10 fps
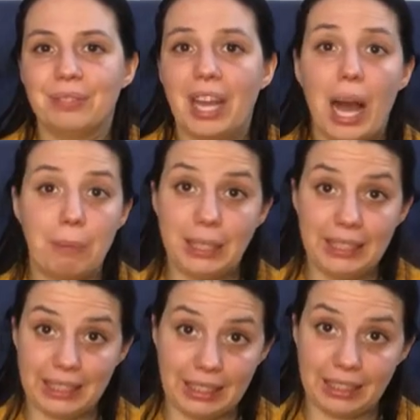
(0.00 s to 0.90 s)
happy
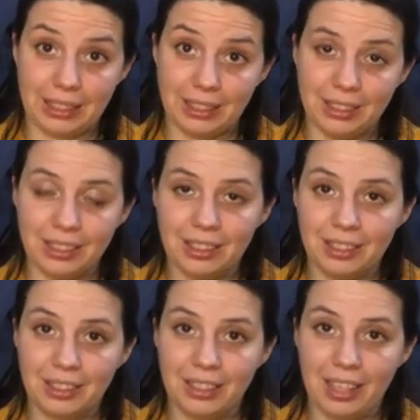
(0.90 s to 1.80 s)
season,
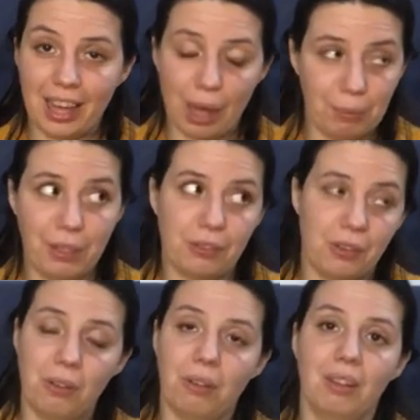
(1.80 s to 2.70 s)
happy
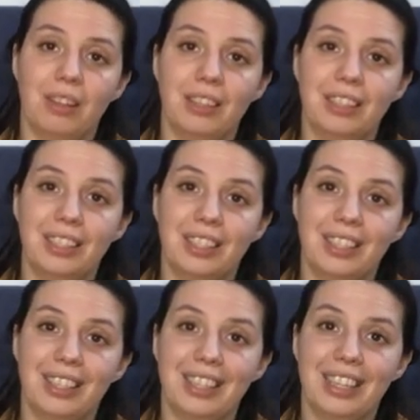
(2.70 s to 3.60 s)
fall,
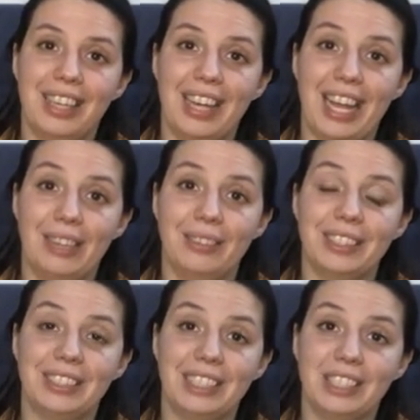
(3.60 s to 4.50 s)
and we'll
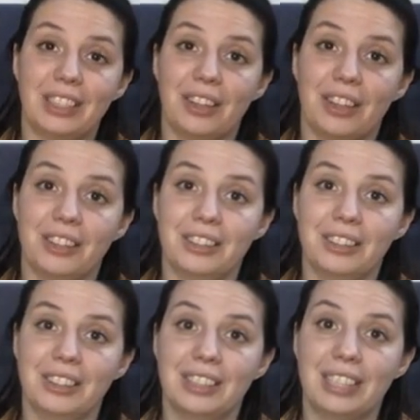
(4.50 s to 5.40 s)
see each other
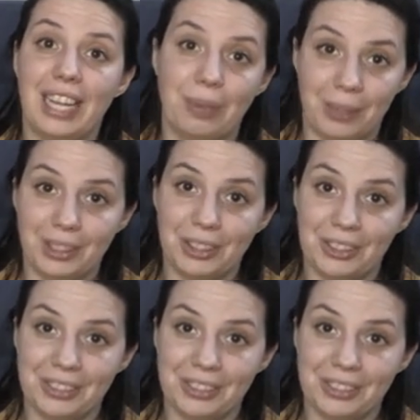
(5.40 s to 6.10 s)
in winter.